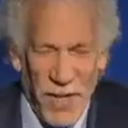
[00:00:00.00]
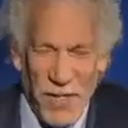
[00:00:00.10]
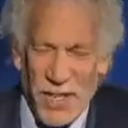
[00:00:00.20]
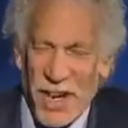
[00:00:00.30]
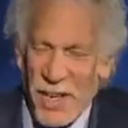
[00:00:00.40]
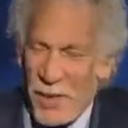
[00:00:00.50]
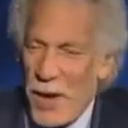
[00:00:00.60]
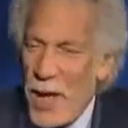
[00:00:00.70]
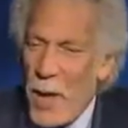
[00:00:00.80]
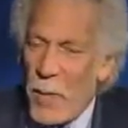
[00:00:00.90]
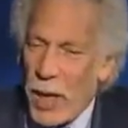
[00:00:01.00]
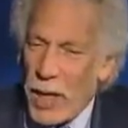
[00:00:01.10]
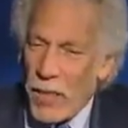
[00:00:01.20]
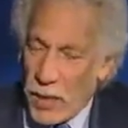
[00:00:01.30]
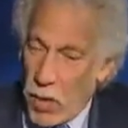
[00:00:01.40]
is today either.
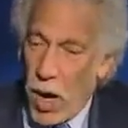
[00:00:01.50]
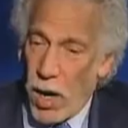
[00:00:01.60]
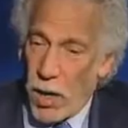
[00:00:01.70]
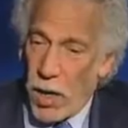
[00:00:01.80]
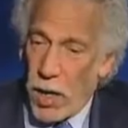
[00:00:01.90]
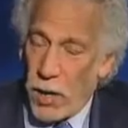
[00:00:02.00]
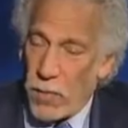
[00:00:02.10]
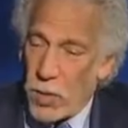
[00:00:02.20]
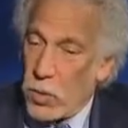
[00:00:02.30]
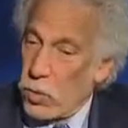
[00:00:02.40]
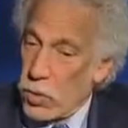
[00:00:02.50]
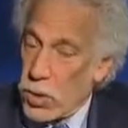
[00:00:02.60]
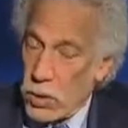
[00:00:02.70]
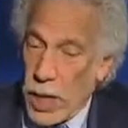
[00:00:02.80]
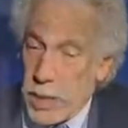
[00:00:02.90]
But there are
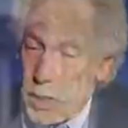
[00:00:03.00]
schools like